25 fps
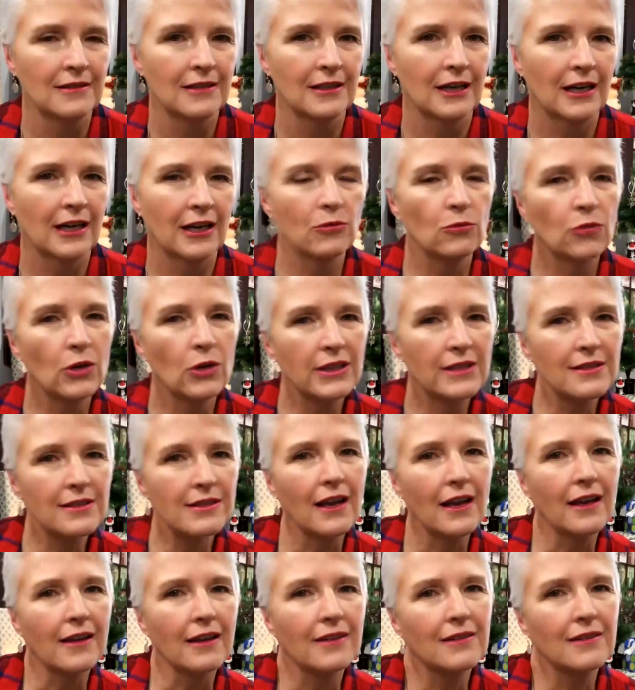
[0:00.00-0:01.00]
on what's
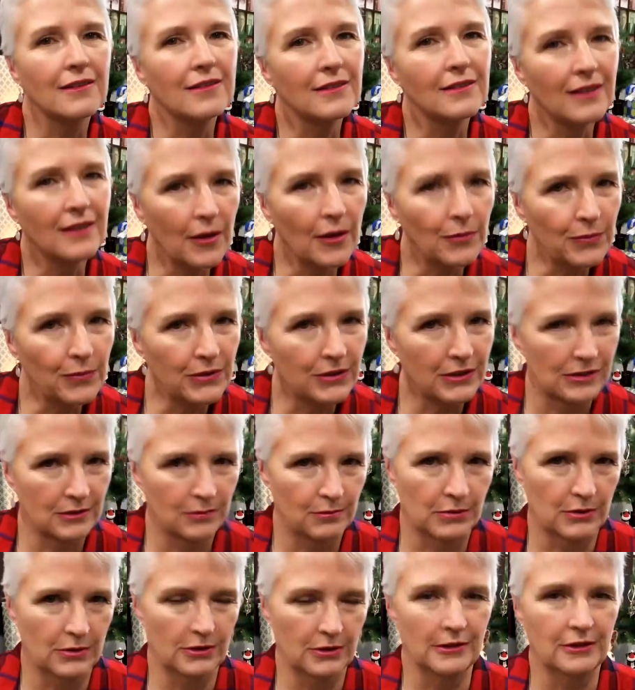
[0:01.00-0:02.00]

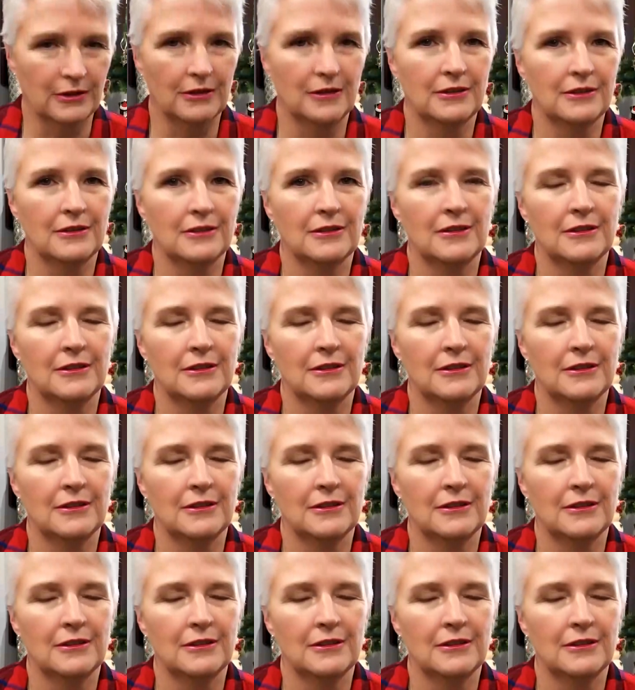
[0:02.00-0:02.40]
acceptable